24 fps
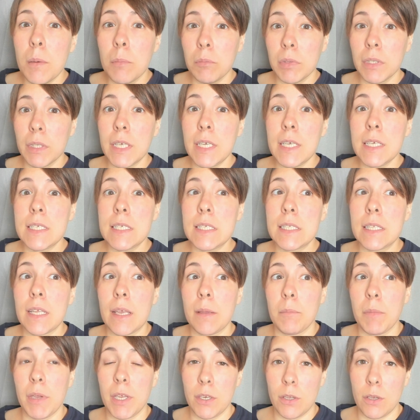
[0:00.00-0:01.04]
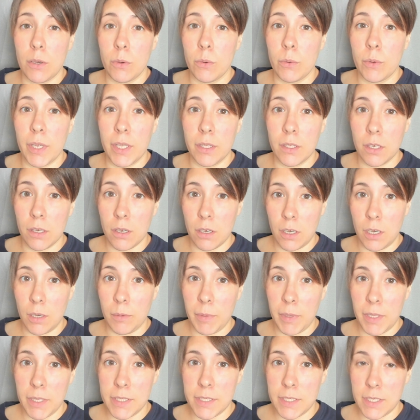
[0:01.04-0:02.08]
please let me know in the
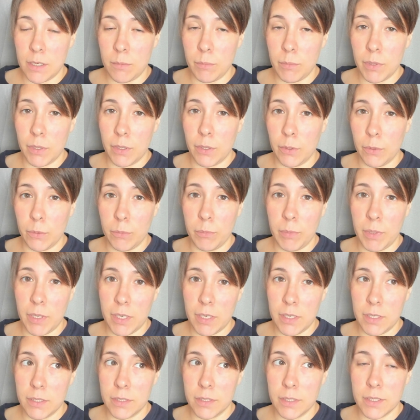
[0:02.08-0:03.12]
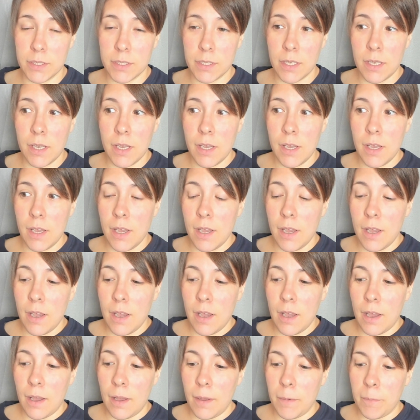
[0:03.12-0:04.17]
comments down below, because
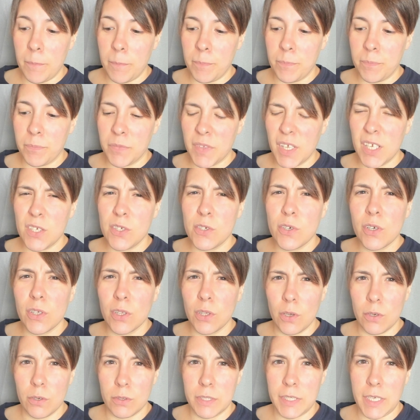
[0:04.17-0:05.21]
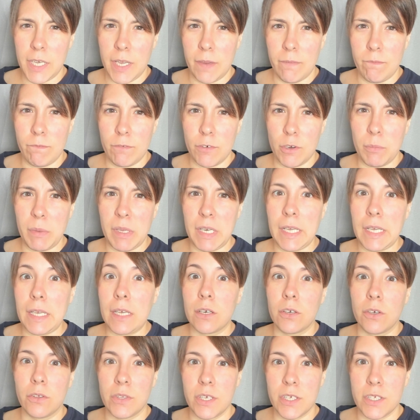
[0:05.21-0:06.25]
um, it took a long time for me to get
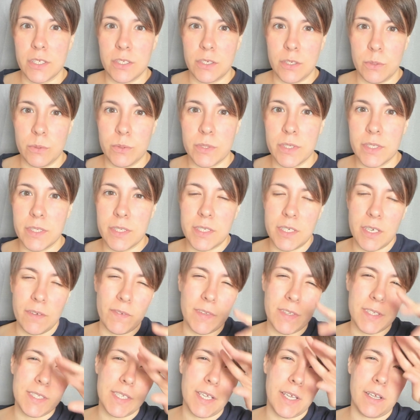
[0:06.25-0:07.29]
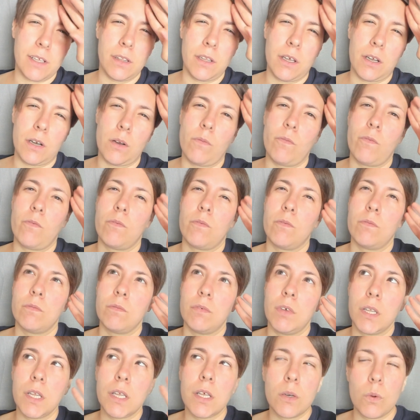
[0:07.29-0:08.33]
all these notes and stuff. It's like a lot of
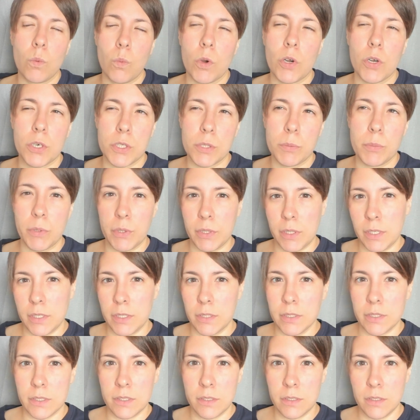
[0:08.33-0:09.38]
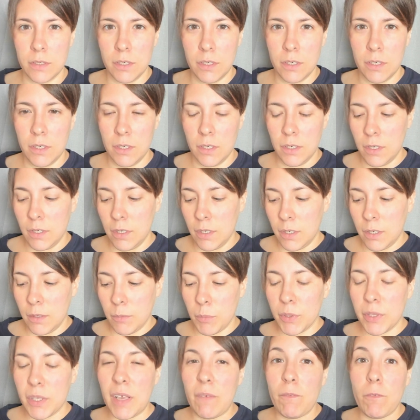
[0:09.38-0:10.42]
a lot of work to put these
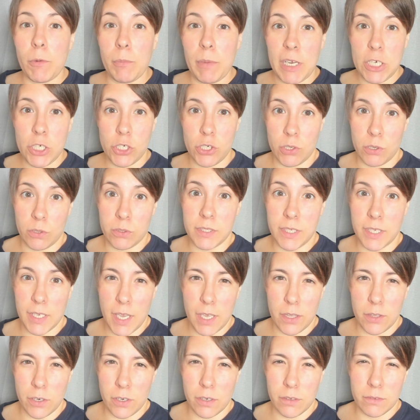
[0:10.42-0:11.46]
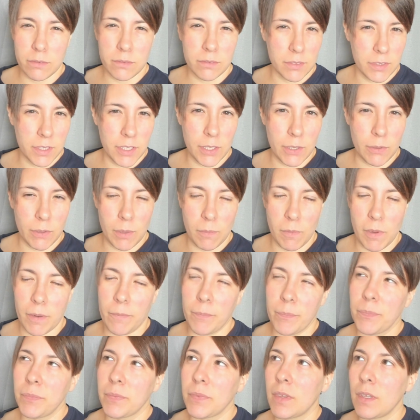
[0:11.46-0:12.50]
put the information all together, you know what I mean?
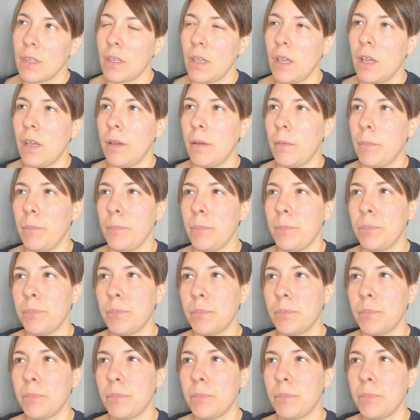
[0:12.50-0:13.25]
Um,